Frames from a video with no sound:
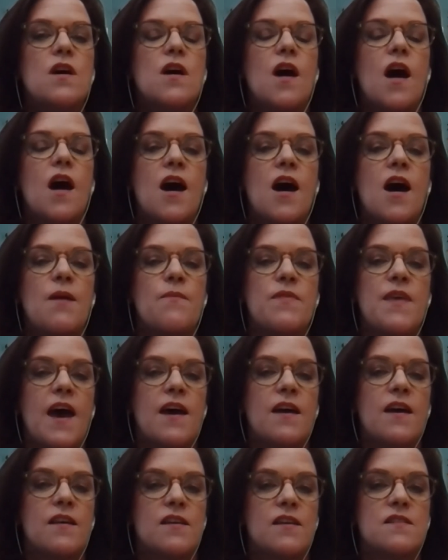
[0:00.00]

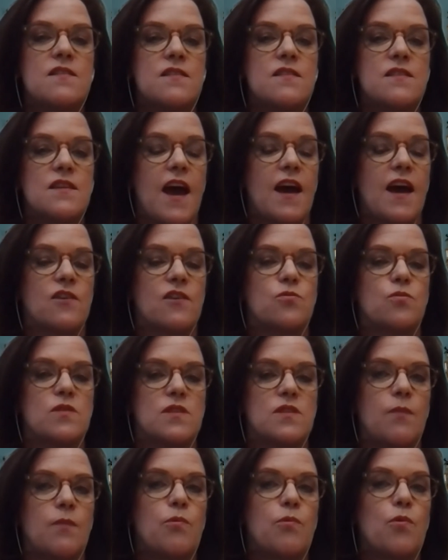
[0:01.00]
That is the actual
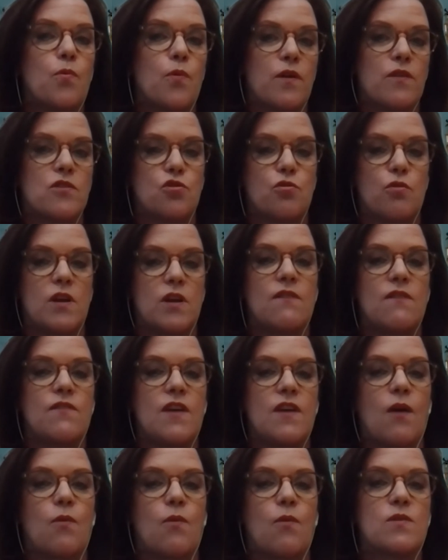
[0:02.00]
table where the Treaty of
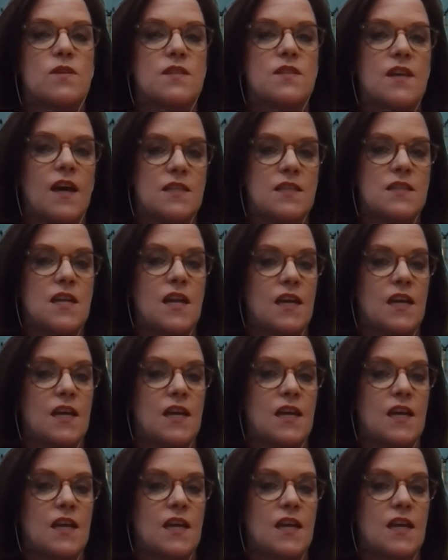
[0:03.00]
Ghent was signed that